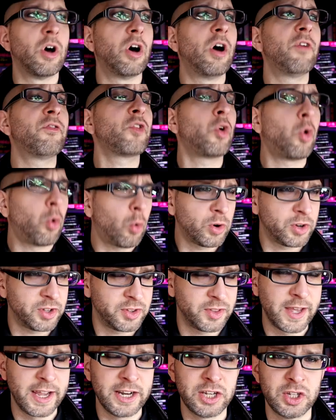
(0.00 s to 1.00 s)
Of course
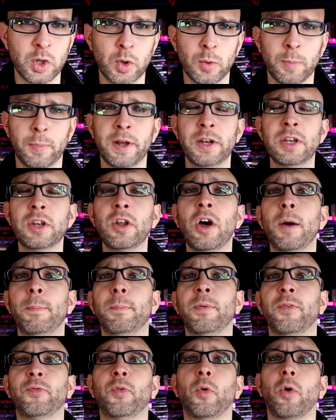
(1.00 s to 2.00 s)
they do, but not
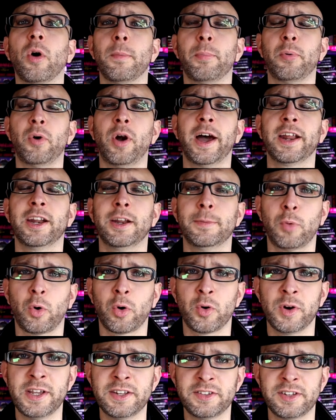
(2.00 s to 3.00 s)
before Brian and
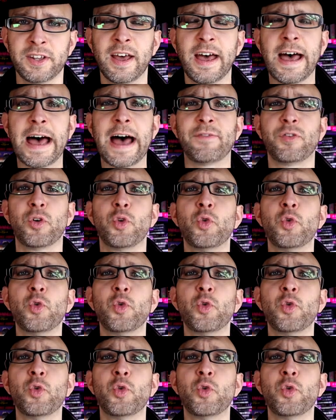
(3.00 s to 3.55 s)
Maurice have a